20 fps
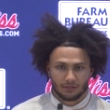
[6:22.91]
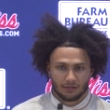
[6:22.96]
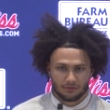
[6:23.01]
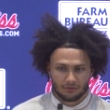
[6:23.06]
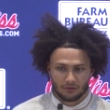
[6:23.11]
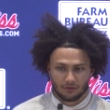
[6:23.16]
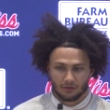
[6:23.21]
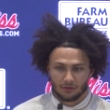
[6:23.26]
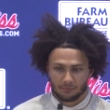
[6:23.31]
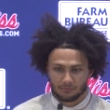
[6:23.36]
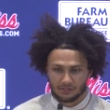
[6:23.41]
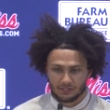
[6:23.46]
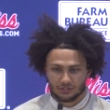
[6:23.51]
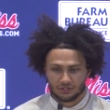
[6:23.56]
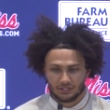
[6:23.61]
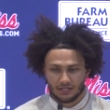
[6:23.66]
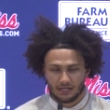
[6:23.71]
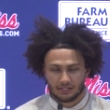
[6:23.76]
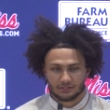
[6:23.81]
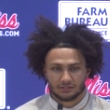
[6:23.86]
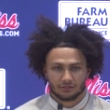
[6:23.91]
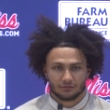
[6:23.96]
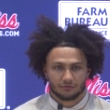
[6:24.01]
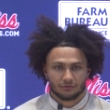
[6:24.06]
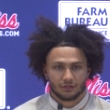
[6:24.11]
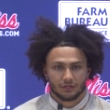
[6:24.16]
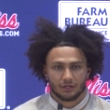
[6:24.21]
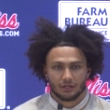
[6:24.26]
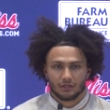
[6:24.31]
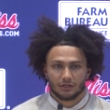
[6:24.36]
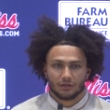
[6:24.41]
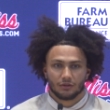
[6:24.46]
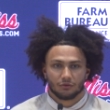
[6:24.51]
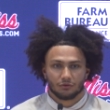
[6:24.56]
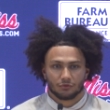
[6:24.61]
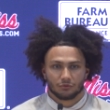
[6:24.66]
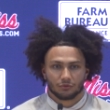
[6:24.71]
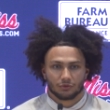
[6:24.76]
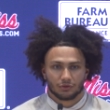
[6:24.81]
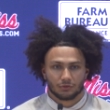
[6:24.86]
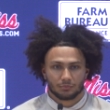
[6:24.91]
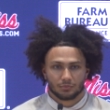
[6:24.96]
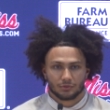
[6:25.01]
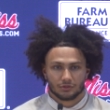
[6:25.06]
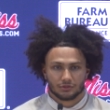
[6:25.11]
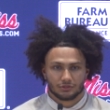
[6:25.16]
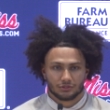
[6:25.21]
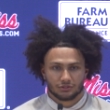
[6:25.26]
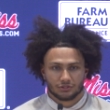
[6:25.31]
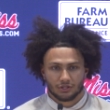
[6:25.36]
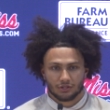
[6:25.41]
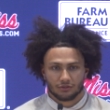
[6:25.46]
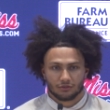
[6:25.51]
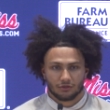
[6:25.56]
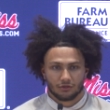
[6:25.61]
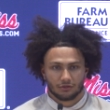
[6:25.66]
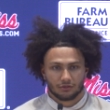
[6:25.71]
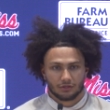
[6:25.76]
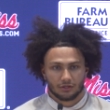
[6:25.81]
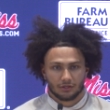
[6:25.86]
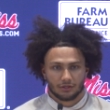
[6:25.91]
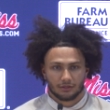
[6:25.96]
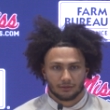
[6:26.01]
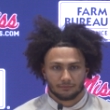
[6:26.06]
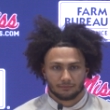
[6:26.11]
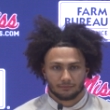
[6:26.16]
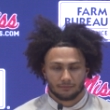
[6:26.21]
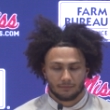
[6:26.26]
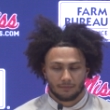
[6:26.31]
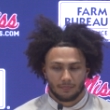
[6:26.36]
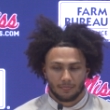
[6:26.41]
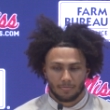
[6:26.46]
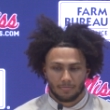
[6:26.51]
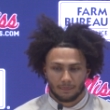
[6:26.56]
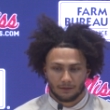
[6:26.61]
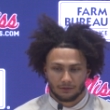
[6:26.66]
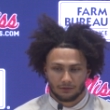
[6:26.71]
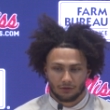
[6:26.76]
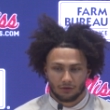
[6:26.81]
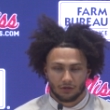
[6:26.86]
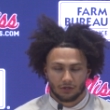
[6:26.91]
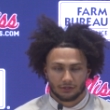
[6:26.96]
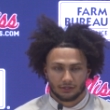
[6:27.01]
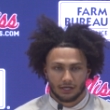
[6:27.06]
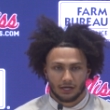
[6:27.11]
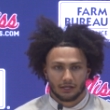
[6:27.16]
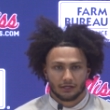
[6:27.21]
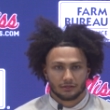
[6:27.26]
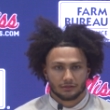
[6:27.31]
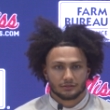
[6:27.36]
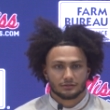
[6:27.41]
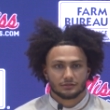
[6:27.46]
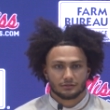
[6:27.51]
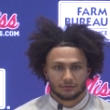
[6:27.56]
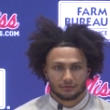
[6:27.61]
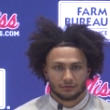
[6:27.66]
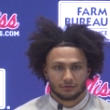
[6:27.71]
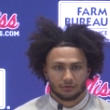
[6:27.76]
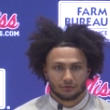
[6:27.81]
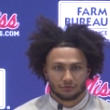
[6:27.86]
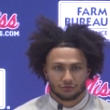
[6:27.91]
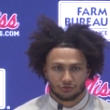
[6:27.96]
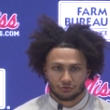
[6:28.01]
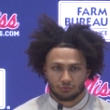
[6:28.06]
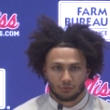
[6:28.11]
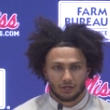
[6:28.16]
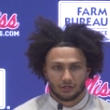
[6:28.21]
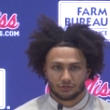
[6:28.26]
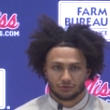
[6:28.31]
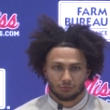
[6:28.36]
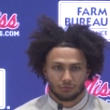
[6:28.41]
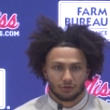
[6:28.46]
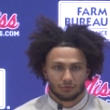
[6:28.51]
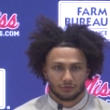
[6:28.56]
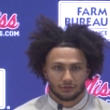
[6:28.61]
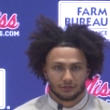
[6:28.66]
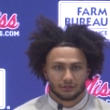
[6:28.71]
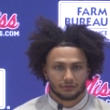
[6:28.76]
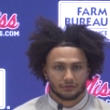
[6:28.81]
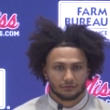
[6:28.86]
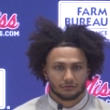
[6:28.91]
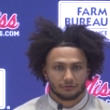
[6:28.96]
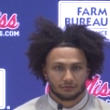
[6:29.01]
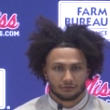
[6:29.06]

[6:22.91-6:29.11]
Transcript: I, uh, me and Jaxson have we really pushed each other on, uh, you know, our diets. You know, just watching what we eat.